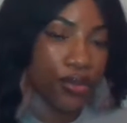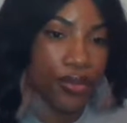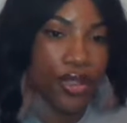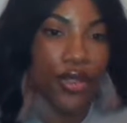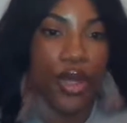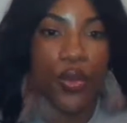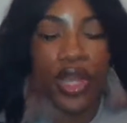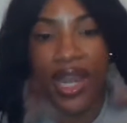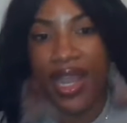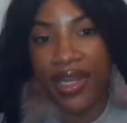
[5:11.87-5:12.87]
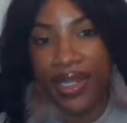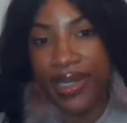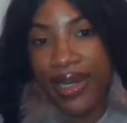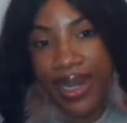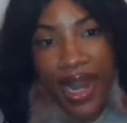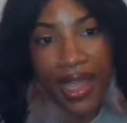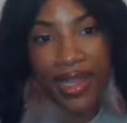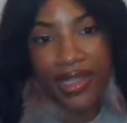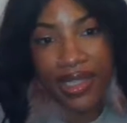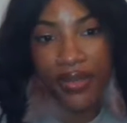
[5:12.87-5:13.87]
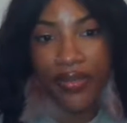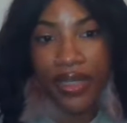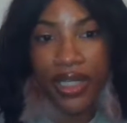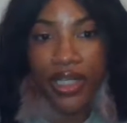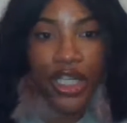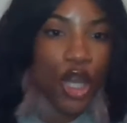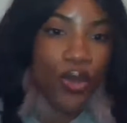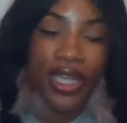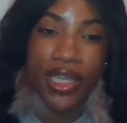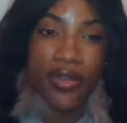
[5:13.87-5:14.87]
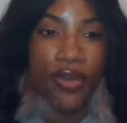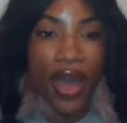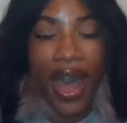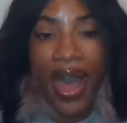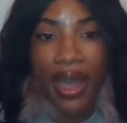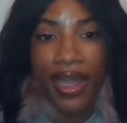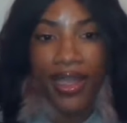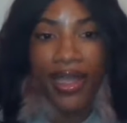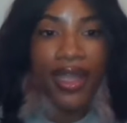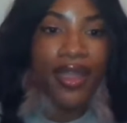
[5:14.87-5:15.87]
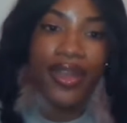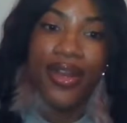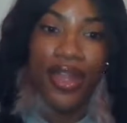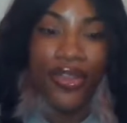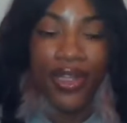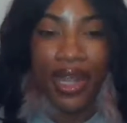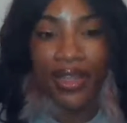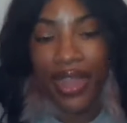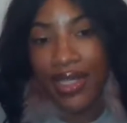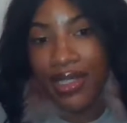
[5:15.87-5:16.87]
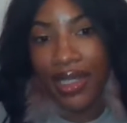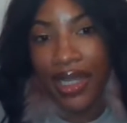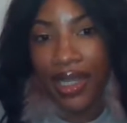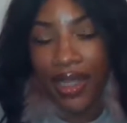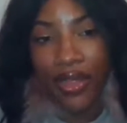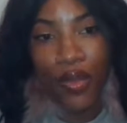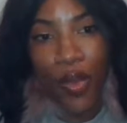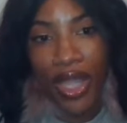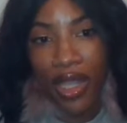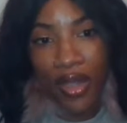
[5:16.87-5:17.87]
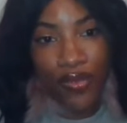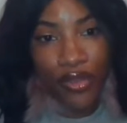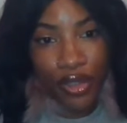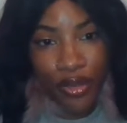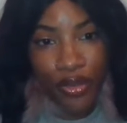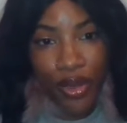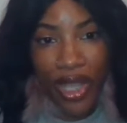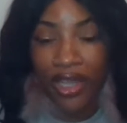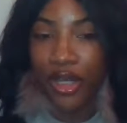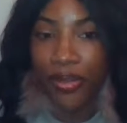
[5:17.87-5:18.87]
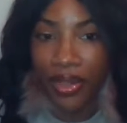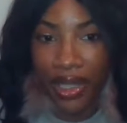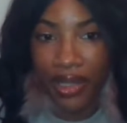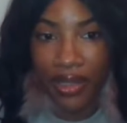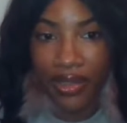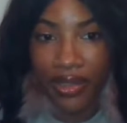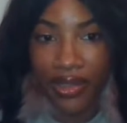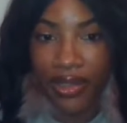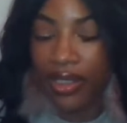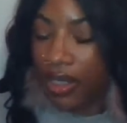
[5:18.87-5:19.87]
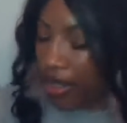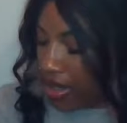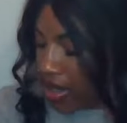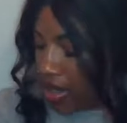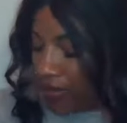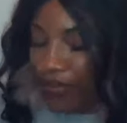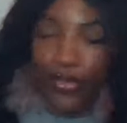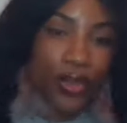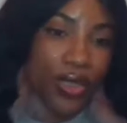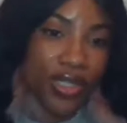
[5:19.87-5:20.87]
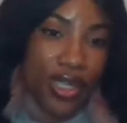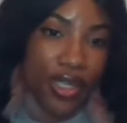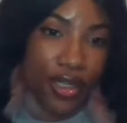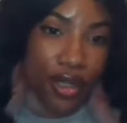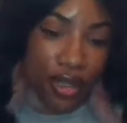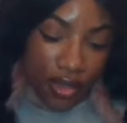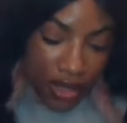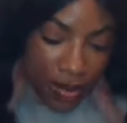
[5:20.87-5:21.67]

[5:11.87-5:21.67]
You don't want any negativity, no evil eye, nothing like that to get in the way of you and your plans. One second, y'all.